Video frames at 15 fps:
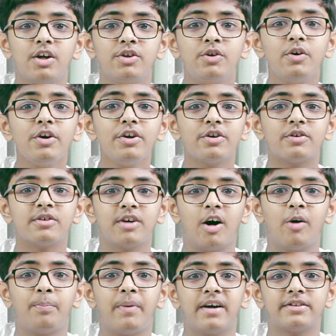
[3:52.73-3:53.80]
Do you know
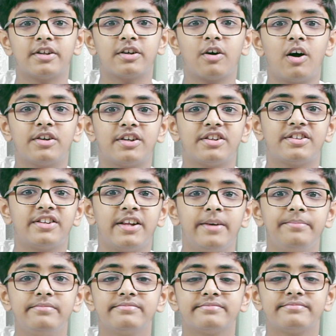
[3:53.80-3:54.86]
how Python got its
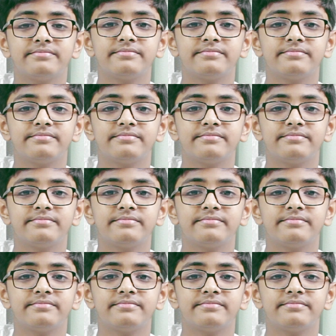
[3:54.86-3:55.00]
name?